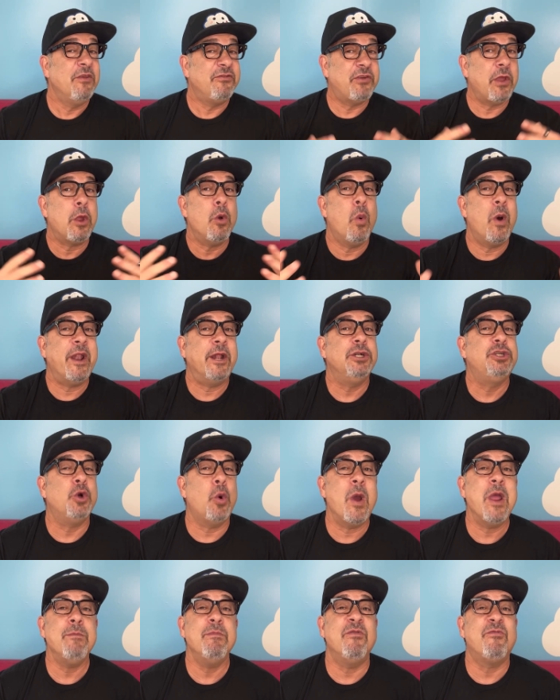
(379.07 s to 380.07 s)
so you want to
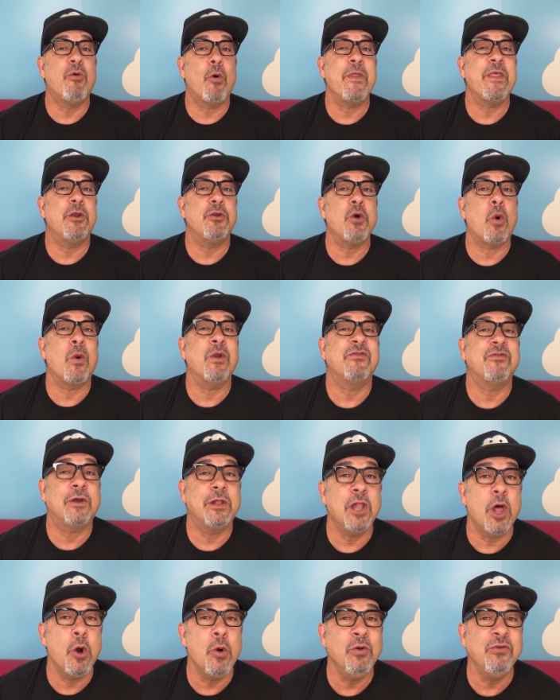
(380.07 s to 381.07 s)
join before the doors
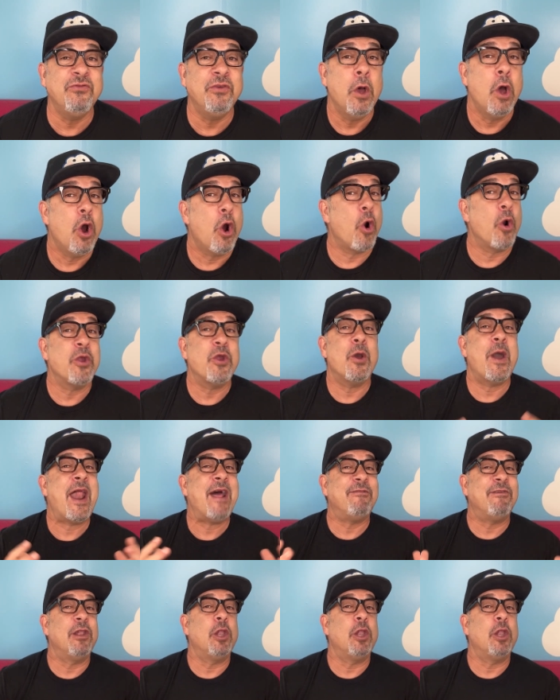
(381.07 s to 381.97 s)
close or you're going to have a